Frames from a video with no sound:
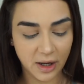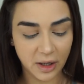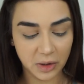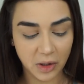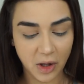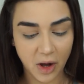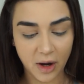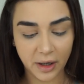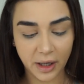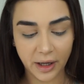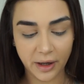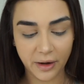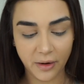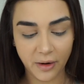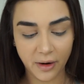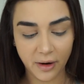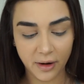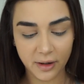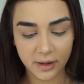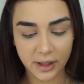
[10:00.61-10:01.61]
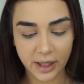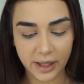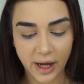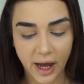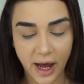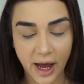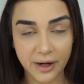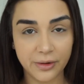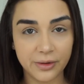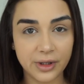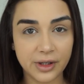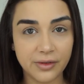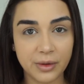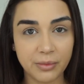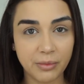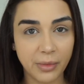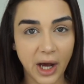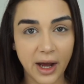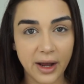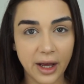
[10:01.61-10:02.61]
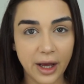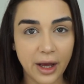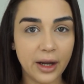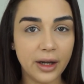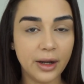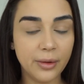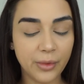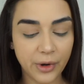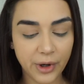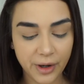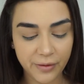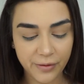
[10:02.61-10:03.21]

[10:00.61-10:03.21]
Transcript: long at all. Like, I don't even buy it anymore